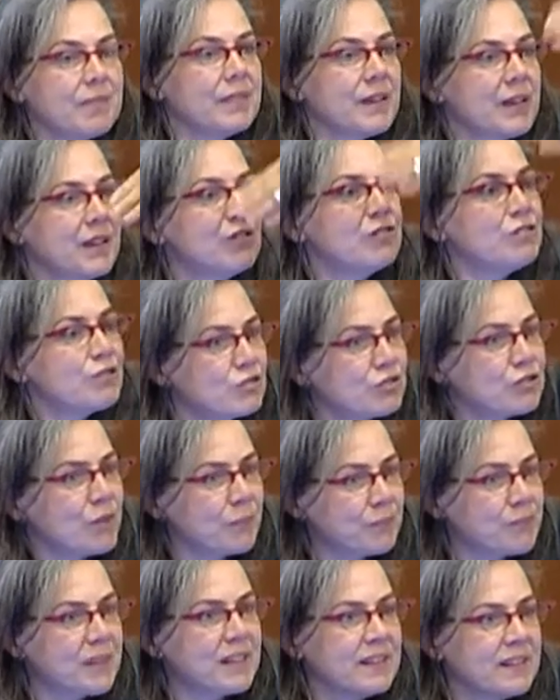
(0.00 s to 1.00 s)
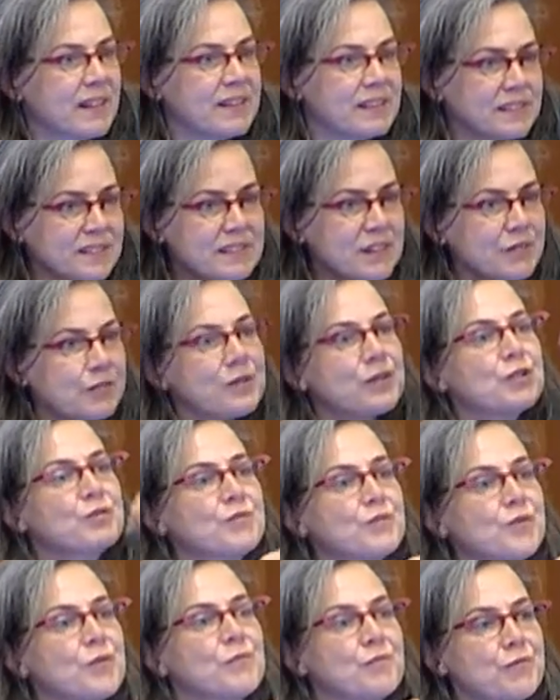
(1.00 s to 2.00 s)
into something that is different
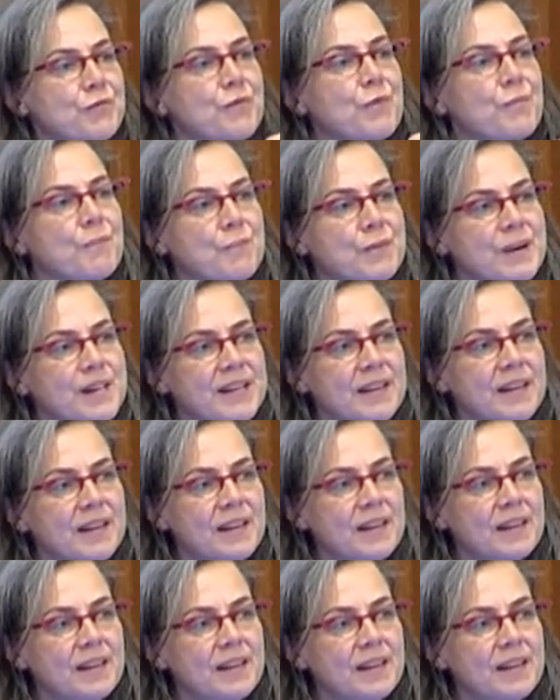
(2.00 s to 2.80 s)
from, from me.